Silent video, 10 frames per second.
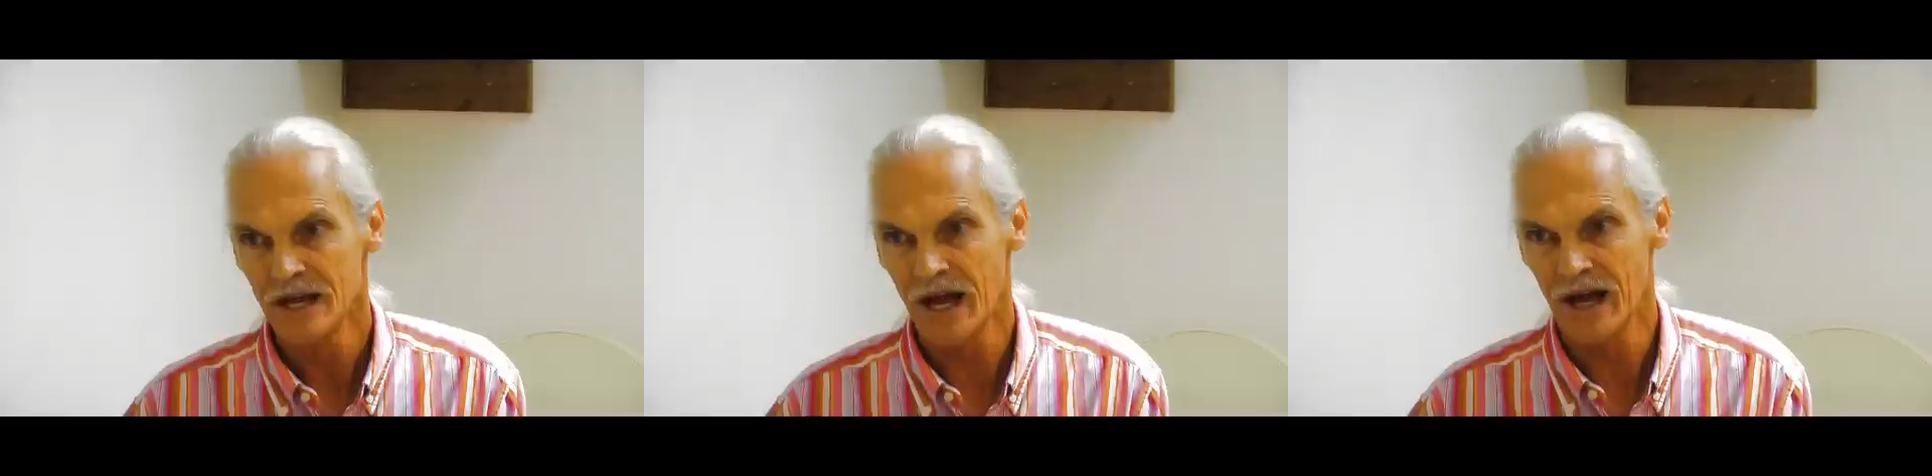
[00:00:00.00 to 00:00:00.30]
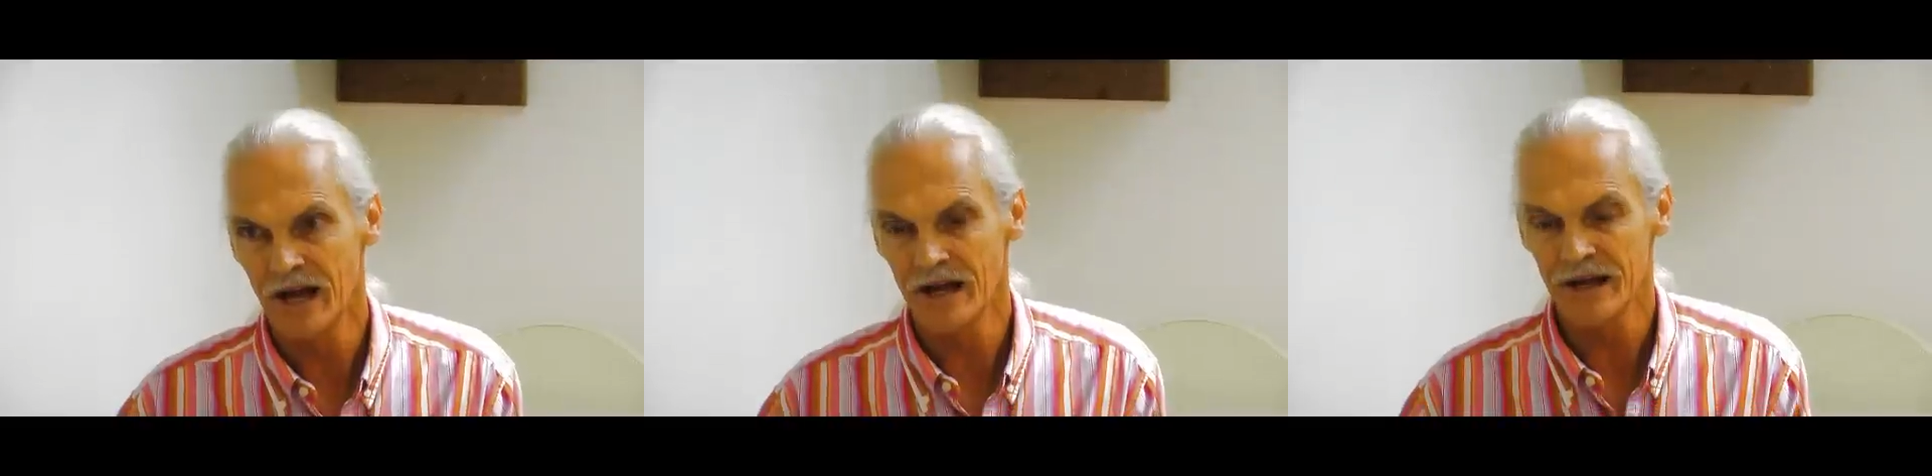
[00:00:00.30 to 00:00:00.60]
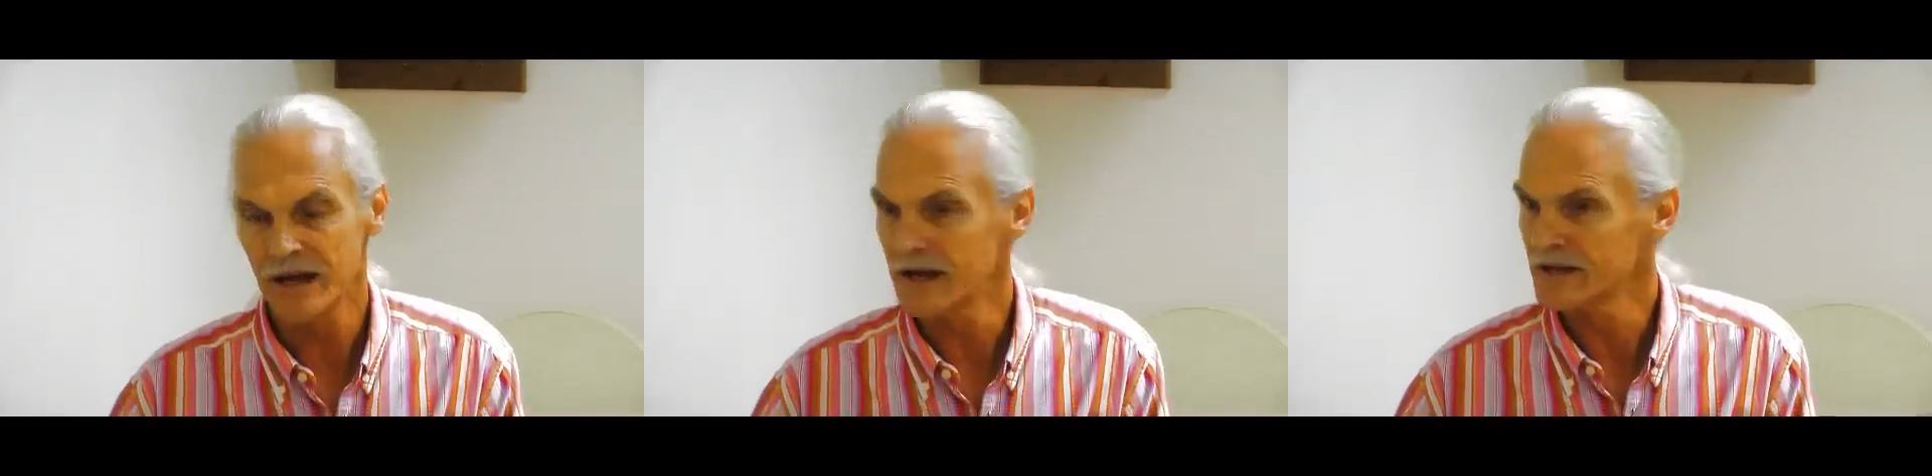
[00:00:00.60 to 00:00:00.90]

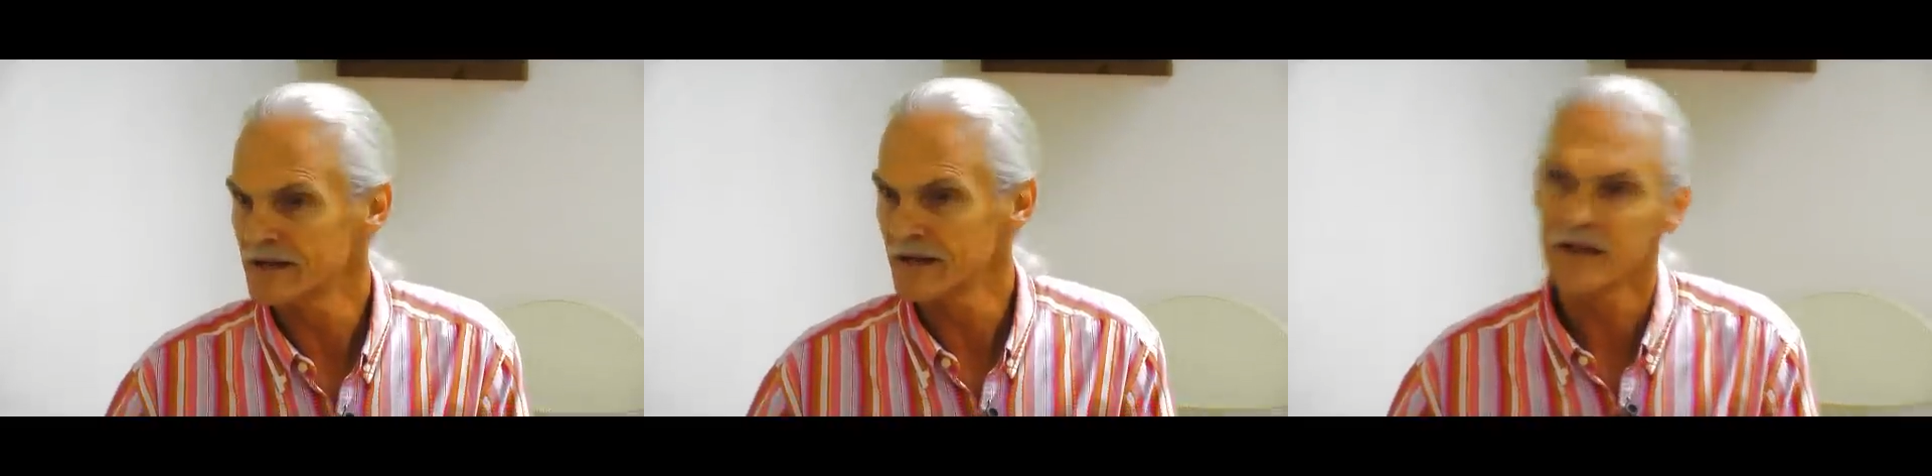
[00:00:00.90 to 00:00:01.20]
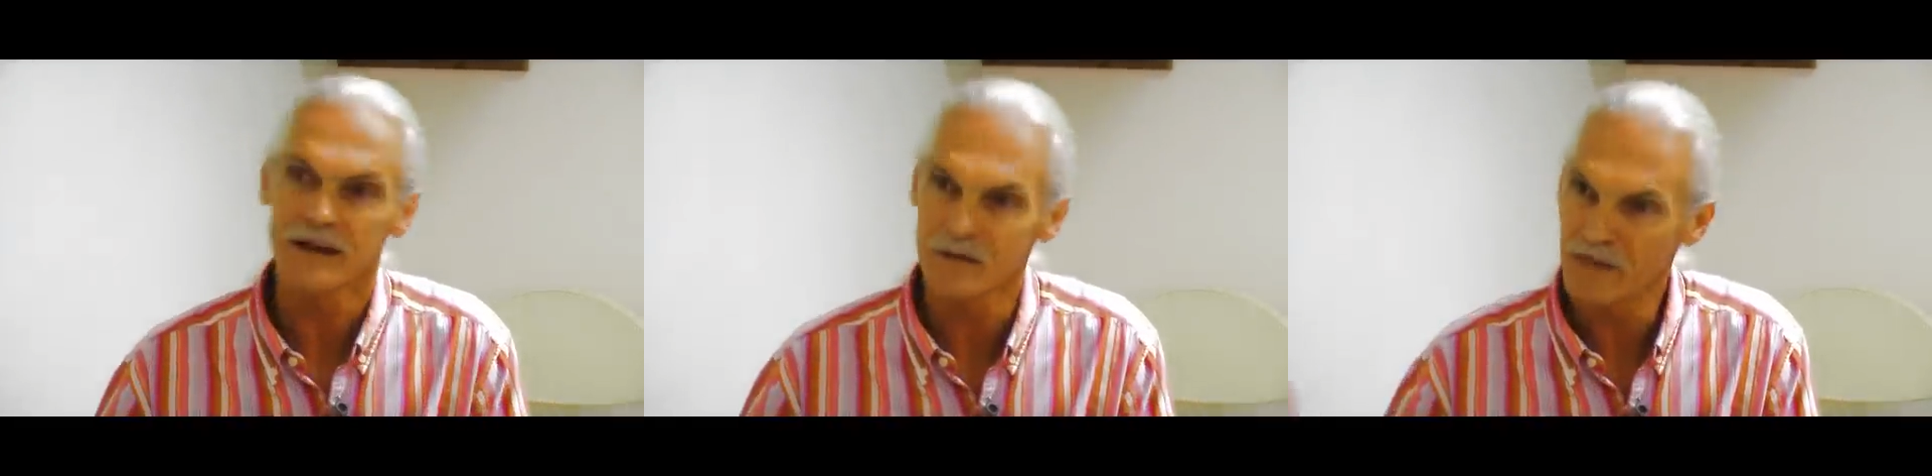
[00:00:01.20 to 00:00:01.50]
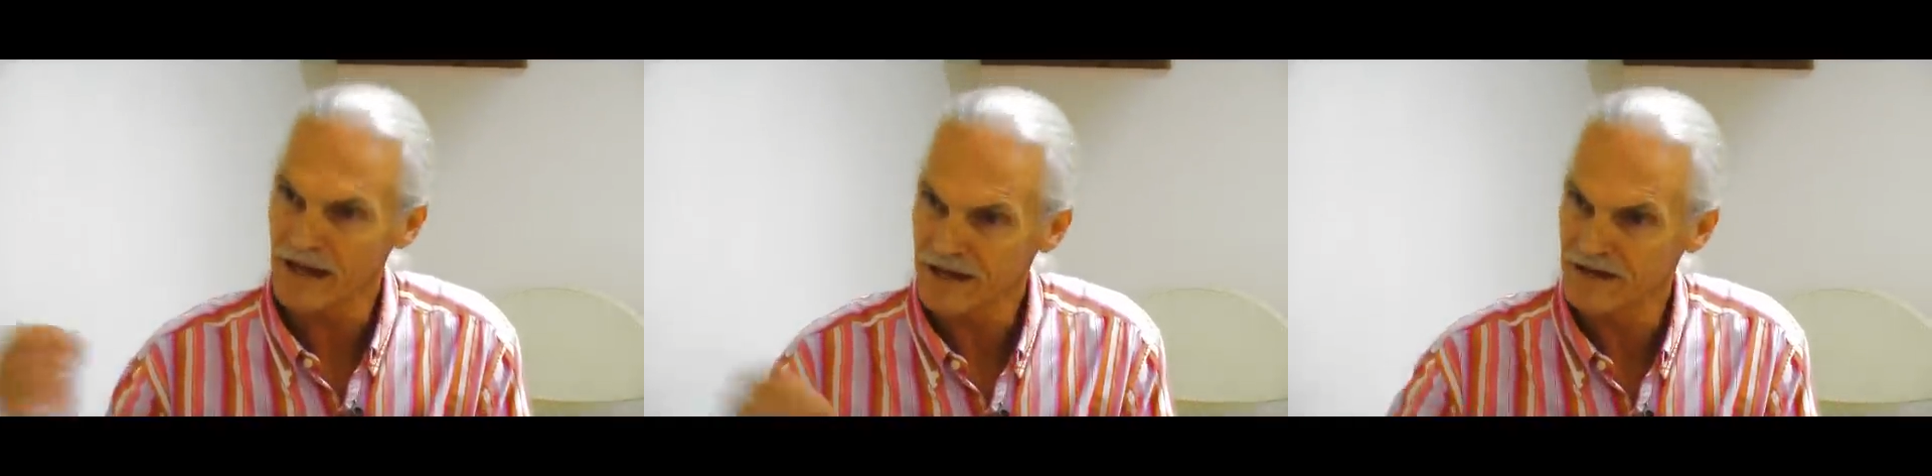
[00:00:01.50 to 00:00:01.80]
and then come
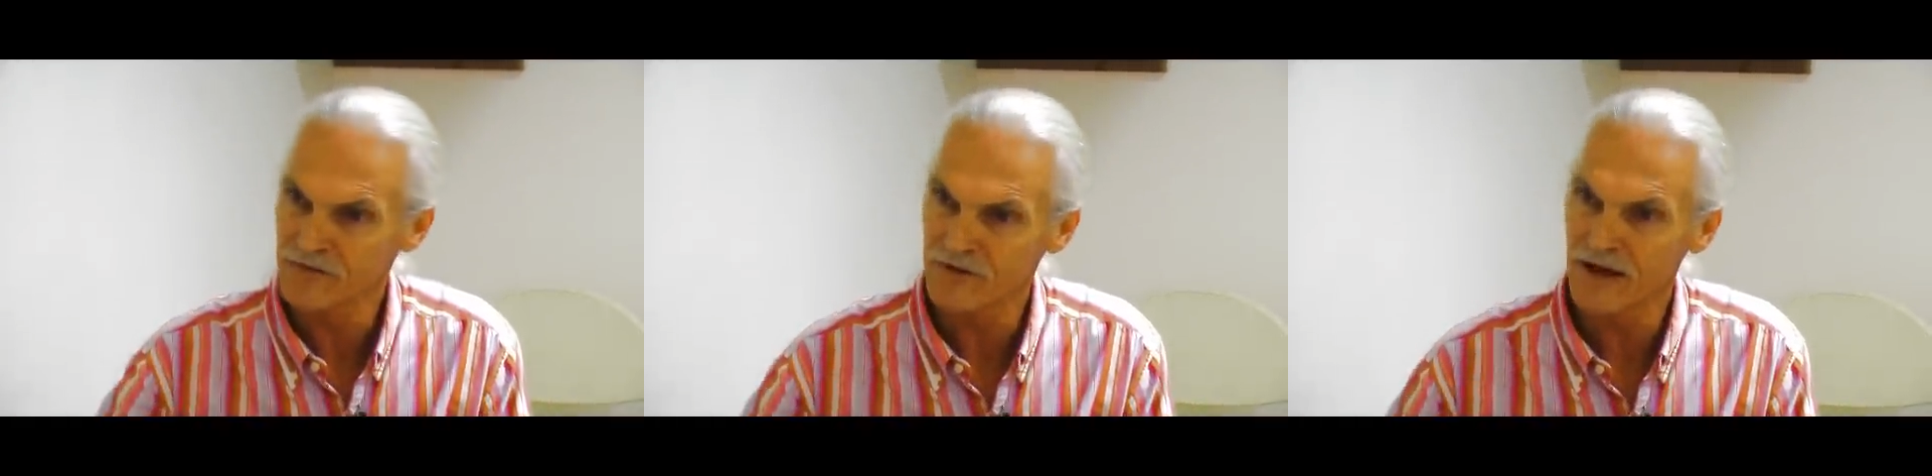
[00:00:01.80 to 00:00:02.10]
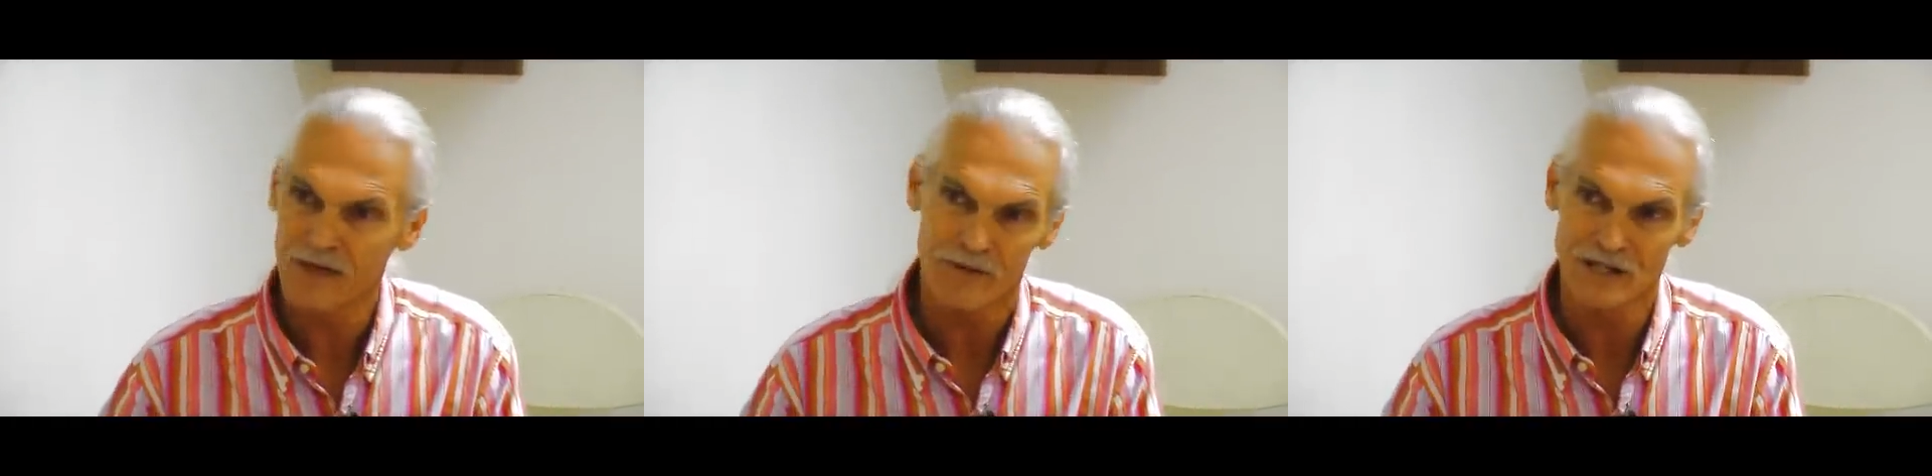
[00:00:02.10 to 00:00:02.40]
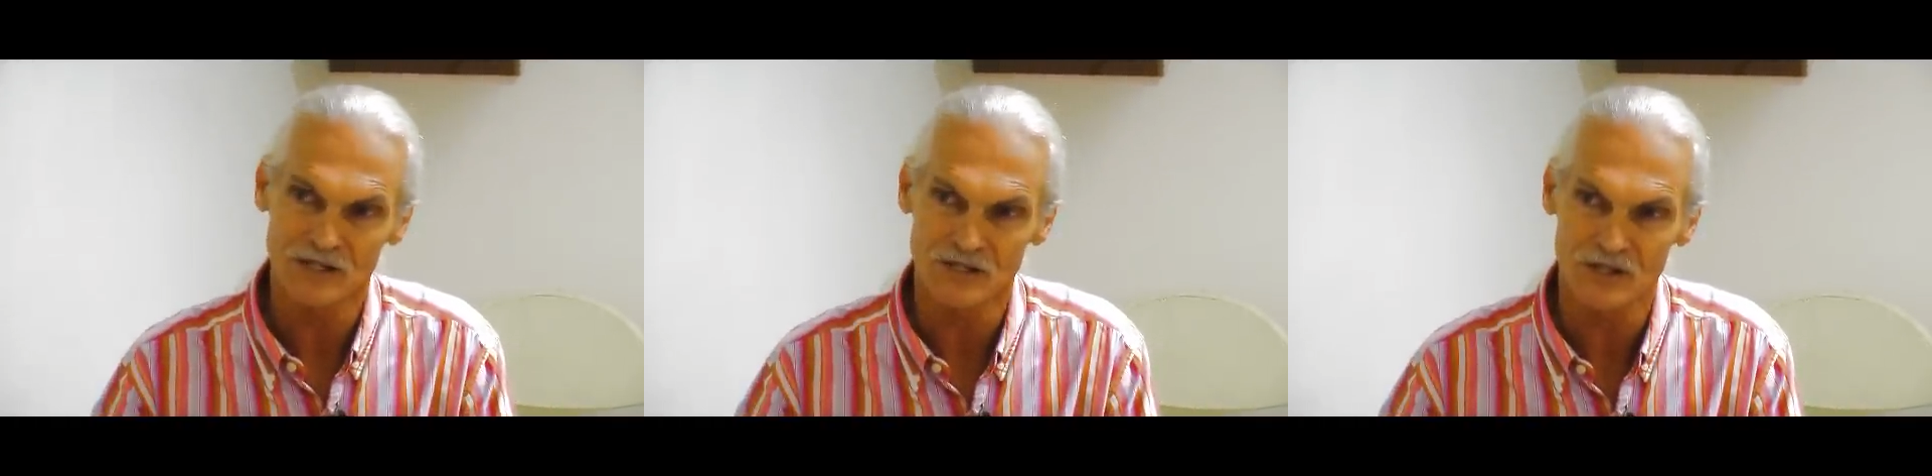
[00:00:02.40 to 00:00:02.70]
back in for the
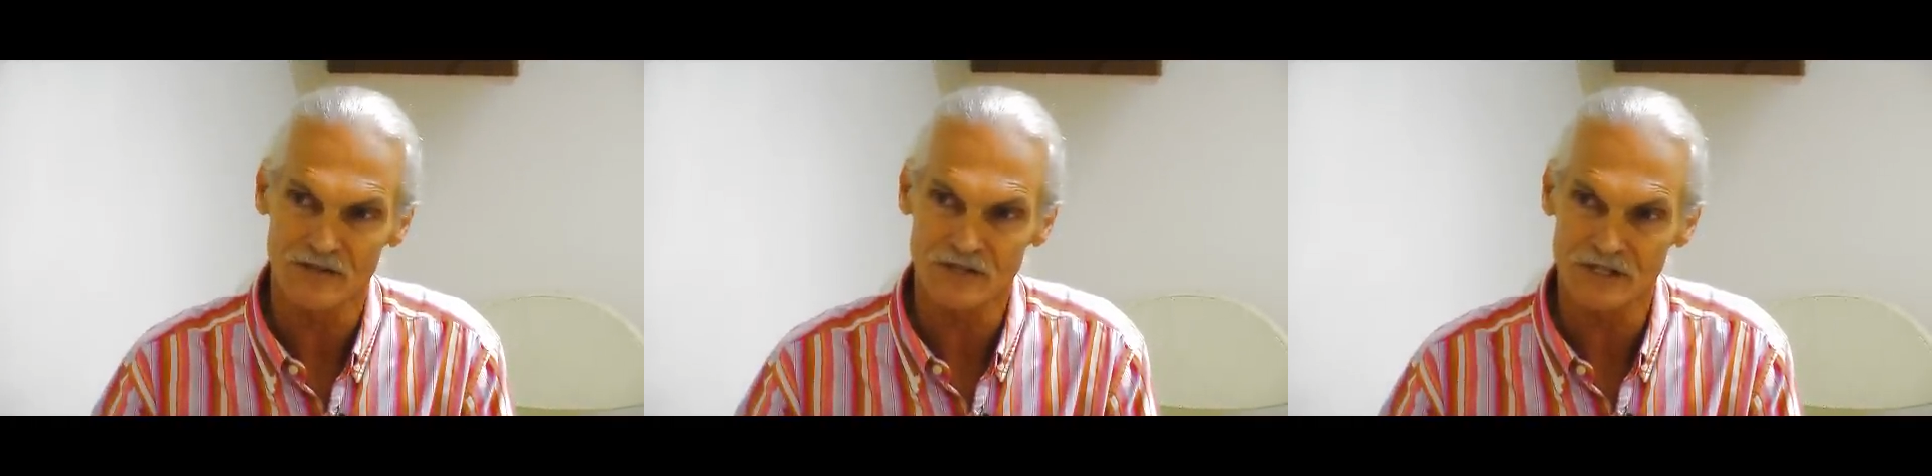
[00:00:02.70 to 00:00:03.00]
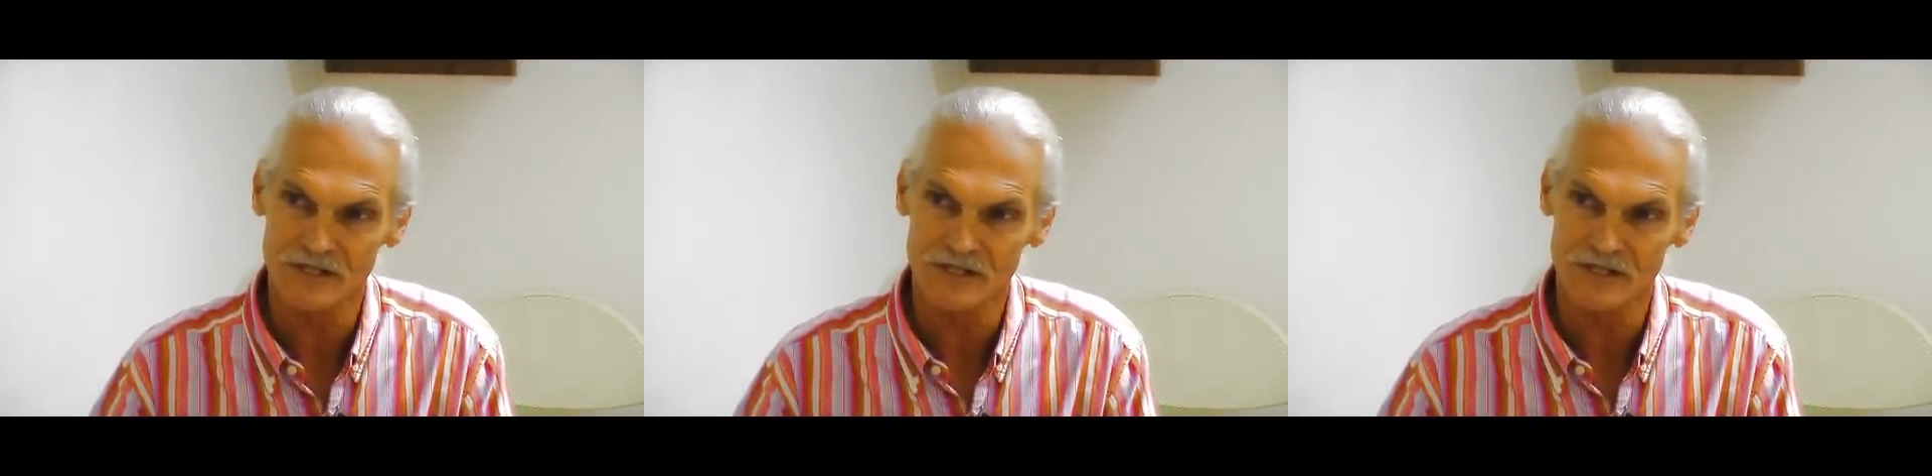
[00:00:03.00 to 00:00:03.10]
outpatient service.